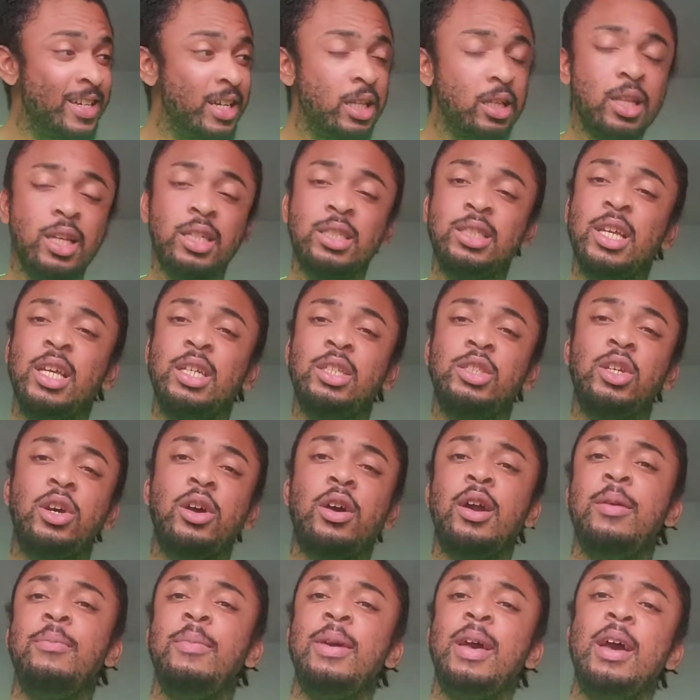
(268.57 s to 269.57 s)
They said,
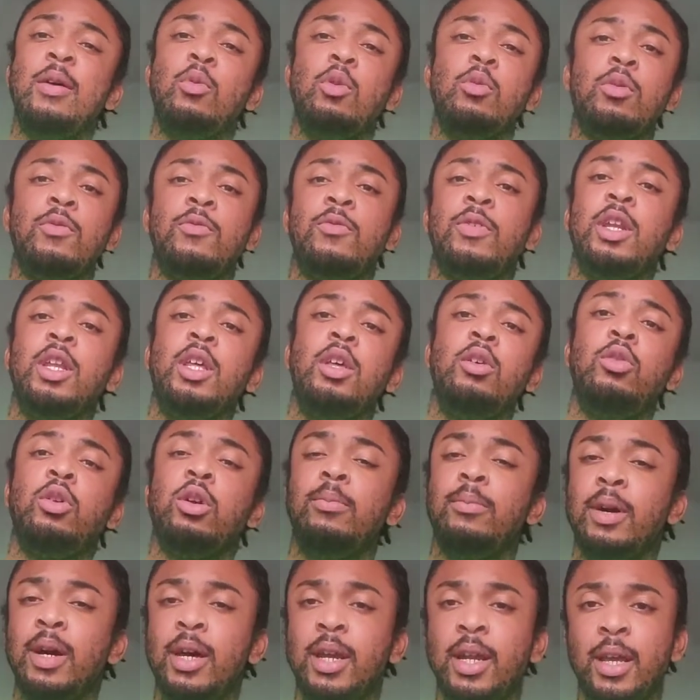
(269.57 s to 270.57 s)
sorry man, we're refunding you your
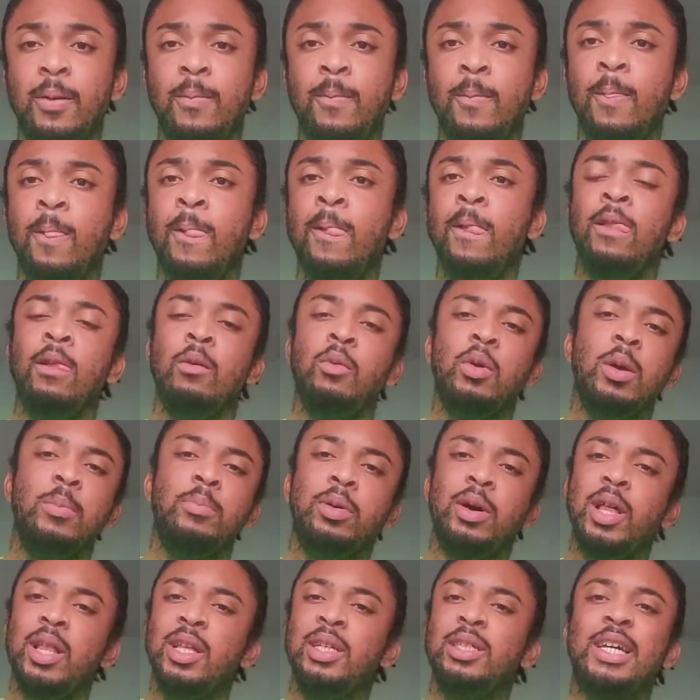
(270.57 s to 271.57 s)
money. We
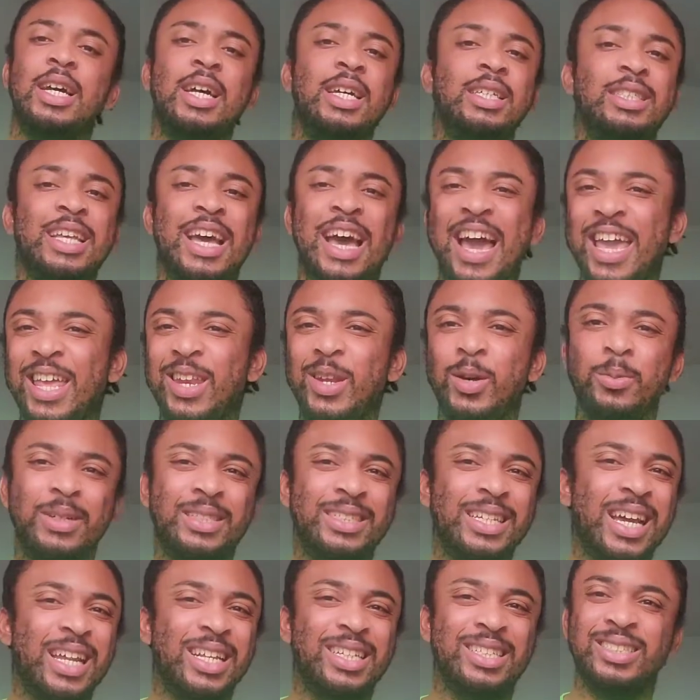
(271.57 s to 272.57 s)
apologize, the item
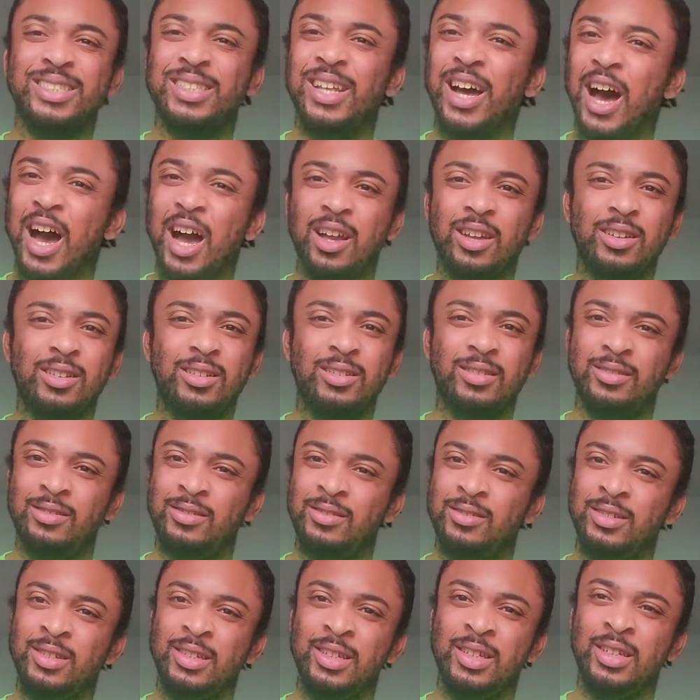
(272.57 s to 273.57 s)
is out of stock.
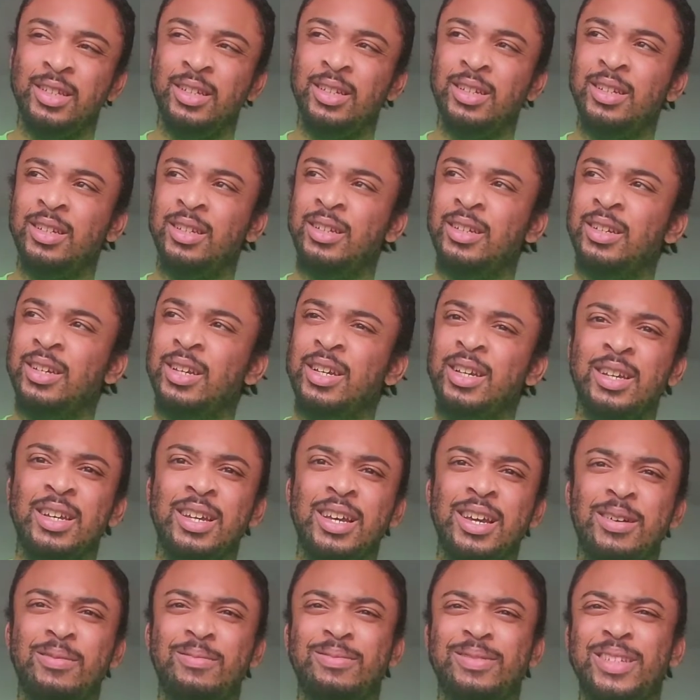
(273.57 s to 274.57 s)

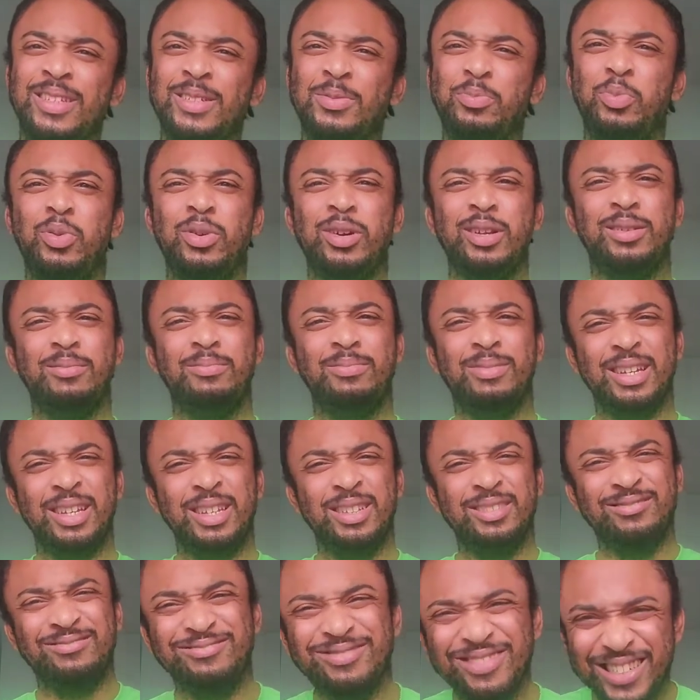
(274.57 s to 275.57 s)
At this point, I'm
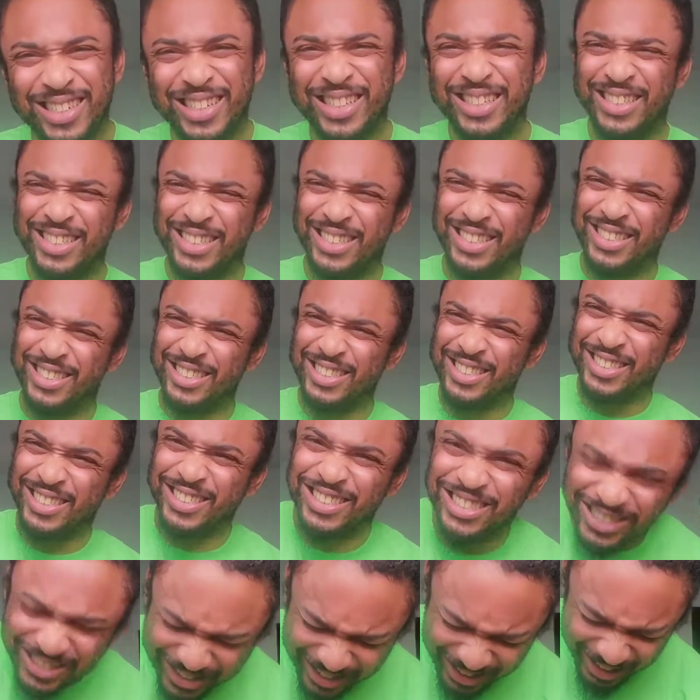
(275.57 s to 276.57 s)
like,
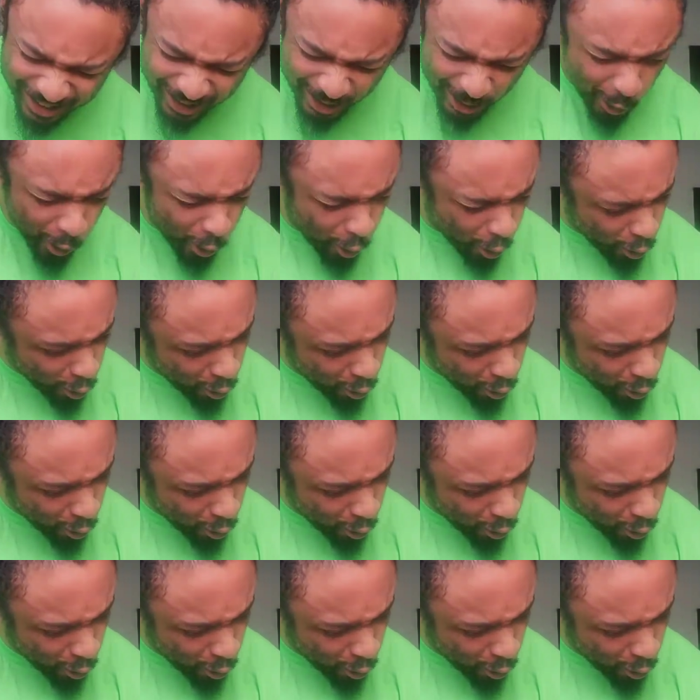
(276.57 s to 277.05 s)
oh.